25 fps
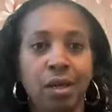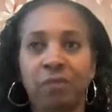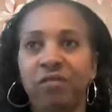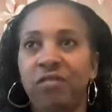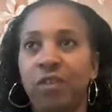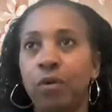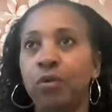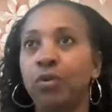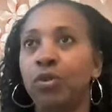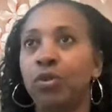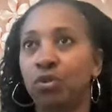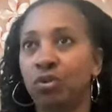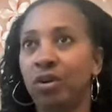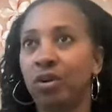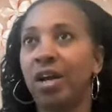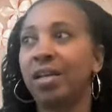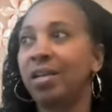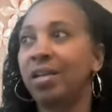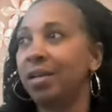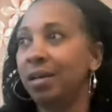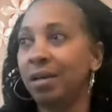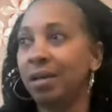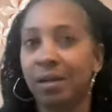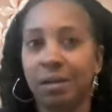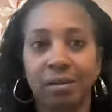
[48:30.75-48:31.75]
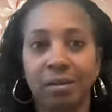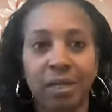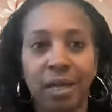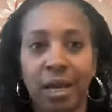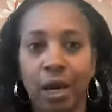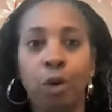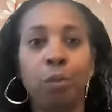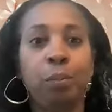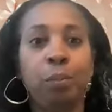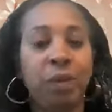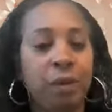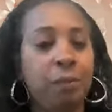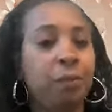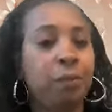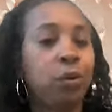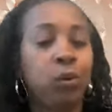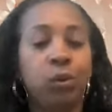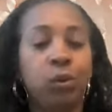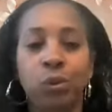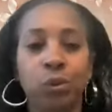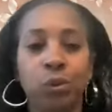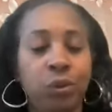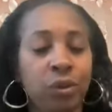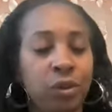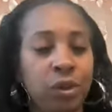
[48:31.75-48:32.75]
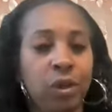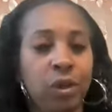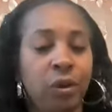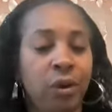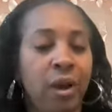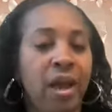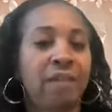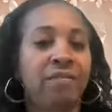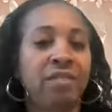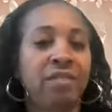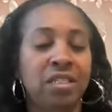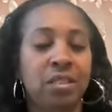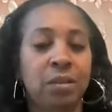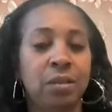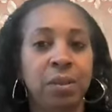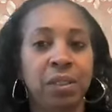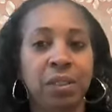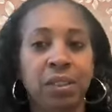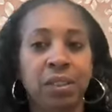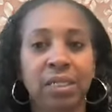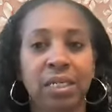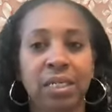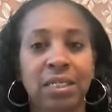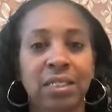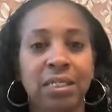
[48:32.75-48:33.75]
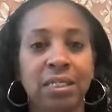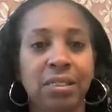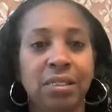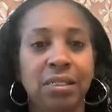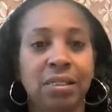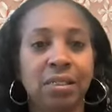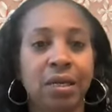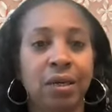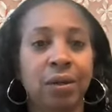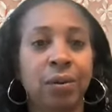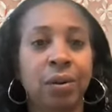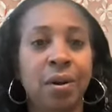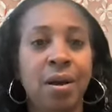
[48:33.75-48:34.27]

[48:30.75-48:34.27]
folks trying to help people who, have disabilities. And so,